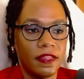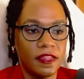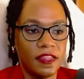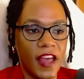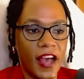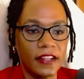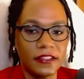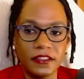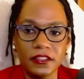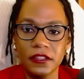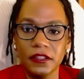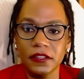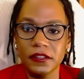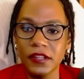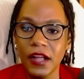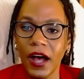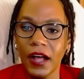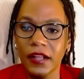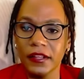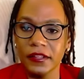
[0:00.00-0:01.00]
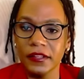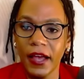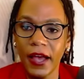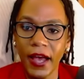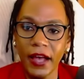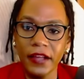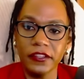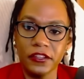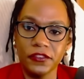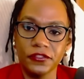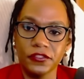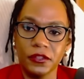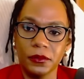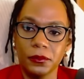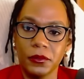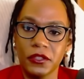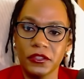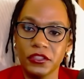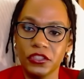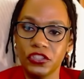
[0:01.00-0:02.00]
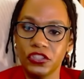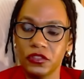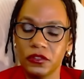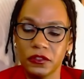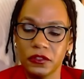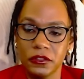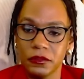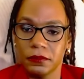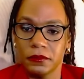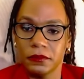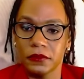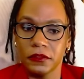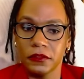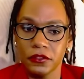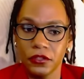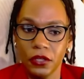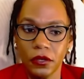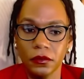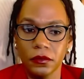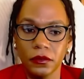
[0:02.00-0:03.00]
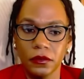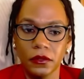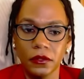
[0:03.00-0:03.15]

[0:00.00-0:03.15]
That's a lot to ask of someone to do.